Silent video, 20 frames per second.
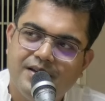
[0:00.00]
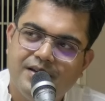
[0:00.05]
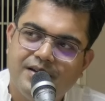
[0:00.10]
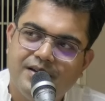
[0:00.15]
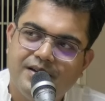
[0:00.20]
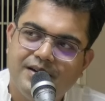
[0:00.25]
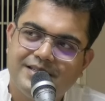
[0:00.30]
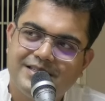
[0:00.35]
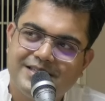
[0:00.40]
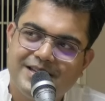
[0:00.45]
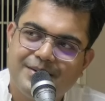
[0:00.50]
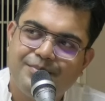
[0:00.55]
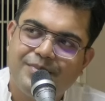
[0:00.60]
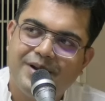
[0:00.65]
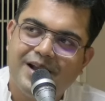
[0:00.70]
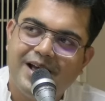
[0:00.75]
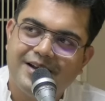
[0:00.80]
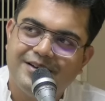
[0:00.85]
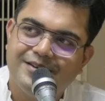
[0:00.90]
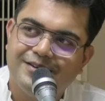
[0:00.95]
a step
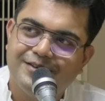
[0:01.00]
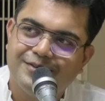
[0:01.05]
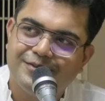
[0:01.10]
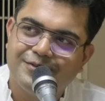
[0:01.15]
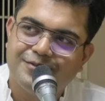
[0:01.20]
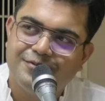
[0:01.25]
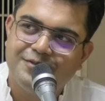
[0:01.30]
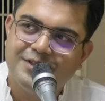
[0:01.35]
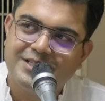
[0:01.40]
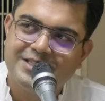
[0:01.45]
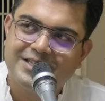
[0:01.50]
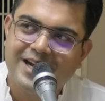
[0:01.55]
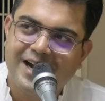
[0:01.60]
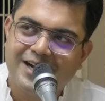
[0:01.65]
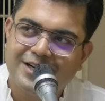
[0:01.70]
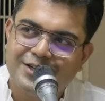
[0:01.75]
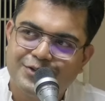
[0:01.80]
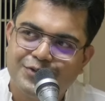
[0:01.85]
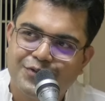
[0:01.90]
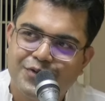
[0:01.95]
ladder which
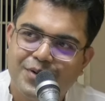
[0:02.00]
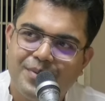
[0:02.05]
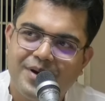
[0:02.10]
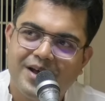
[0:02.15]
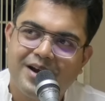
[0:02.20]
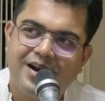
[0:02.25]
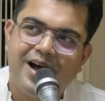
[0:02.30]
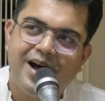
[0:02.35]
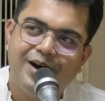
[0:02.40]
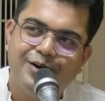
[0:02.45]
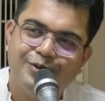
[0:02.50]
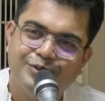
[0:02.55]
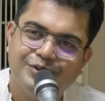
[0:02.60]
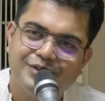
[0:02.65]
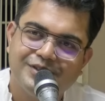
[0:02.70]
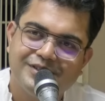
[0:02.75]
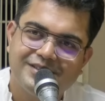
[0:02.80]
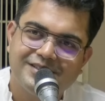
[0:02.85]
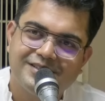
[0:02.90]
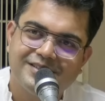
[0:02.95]
starts from our
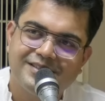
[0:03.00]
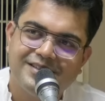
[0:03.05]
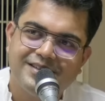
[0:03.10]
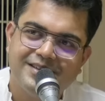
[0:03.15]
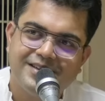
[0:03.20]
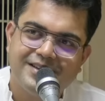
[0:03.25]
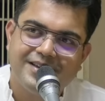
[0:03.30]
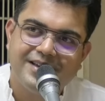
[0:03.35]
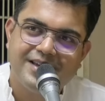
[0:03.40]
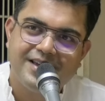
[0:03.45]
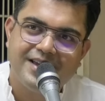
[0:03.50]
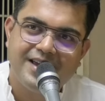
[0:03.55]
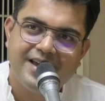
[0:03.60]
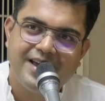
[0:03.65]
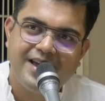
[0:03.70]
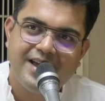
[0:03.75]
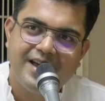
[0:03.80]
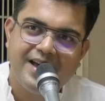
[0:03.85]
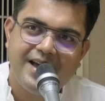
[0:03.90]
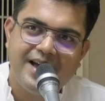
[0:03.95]
house,
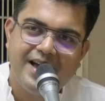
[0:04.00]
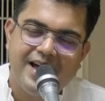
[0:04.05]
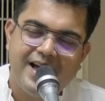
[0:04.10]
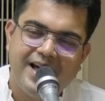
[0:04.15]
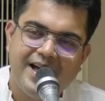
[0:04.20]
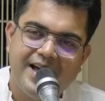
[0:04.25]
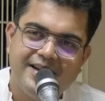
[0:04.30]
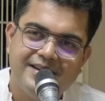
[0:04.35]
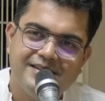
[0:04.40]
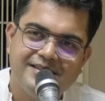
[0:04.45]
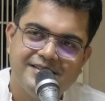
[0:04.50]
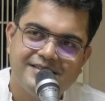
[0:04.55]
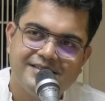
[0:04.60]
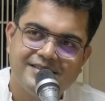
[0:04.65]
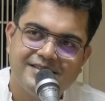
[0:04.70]
and